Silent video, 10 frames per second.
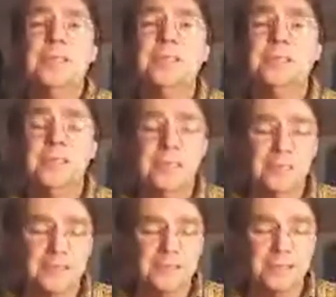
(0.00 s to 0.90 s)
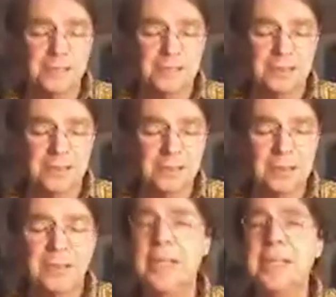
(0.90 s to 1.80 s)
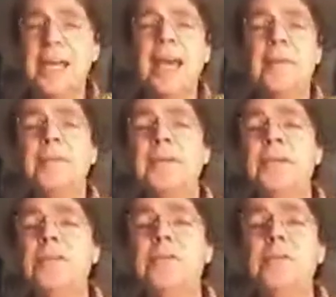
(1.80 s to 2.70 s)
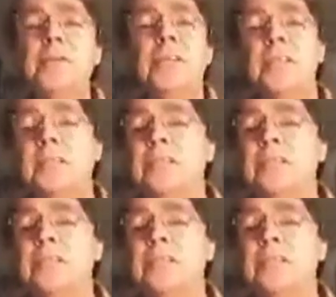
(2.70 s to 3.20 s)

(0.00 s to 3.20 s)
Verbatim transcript: and Happy New Year